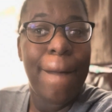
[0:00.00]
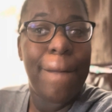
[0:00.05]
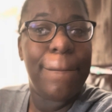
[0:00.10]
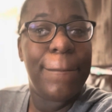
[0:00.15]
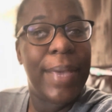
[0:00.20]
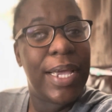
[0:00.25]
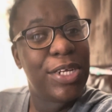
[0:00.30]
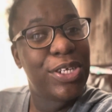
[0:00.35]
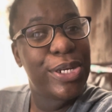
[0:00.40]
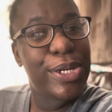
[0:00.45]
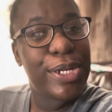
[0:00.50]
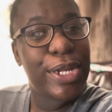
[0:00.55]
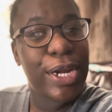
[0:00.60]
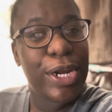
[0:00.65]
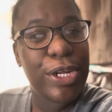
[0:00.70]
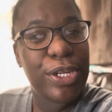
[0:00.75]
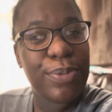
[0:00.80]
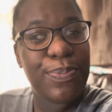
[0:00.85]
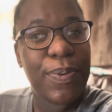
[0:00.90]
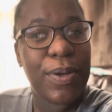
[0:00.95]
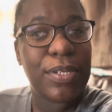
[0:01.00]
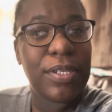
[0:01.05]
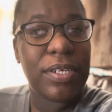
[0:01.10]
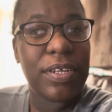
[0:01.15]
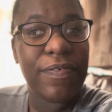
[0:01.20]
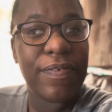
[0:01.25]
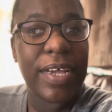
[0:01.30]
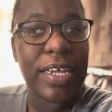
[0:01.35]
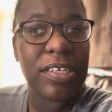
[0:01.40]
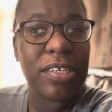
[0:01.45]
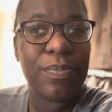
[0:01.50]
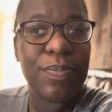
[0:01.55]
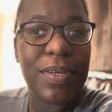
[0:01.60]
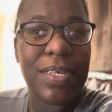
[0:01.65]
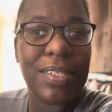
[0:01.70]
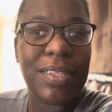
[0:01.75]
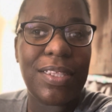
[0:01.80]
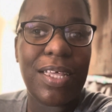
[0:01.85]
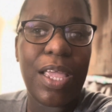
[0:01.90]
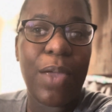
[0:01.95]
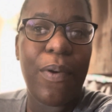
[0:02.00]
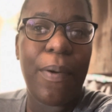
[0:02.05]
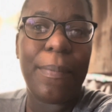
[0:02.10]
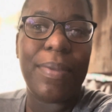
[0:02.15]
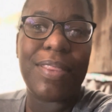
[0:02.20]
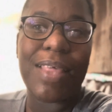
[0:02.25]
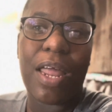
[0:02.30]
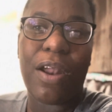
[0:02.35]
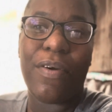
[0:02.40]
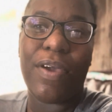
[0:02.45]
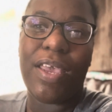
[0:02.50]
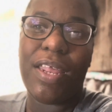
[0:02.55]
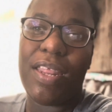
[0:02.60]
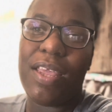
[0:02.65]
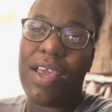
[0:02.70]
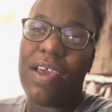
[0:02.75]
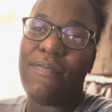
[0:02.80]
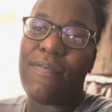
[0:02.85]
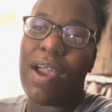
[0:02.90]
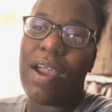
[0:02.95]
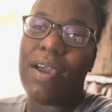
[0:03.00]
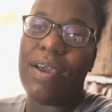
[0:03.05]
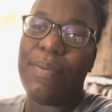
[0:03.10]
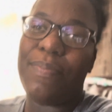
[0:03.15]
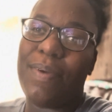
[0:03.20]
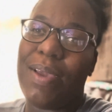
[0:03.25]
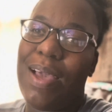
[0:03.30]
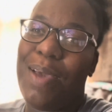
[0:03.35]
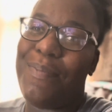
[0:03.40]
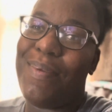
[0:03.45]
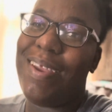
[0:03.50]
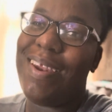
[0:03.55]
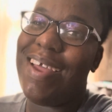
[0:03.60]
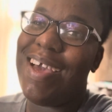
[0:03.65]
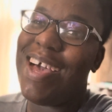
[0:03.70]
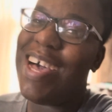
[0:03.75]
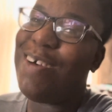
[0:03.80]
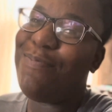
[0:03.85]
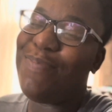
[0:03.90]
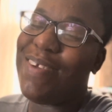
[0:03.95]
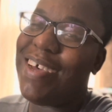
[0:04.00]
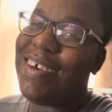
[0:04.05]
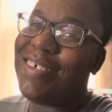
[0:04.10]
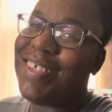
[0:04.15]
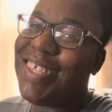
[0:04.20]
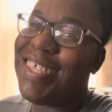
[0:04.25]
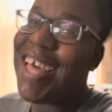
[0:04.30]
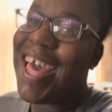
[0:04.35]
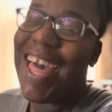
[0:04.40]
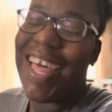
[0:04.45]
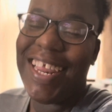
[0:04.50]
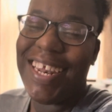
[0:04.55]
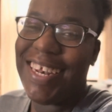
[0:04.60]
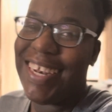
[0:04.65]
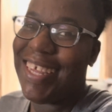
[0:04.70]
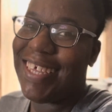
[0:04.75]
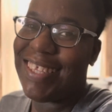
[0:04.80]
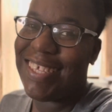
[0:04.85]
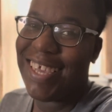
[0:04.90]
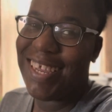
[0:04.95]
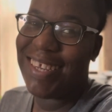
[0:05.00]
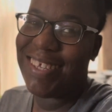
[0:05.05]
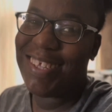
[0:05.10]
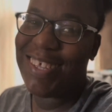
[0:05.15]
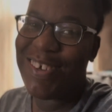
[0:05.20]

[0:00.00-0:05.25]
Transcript: make sure you turn on the post notification bell so you won't miss out on any of our upcoming uploads let's get into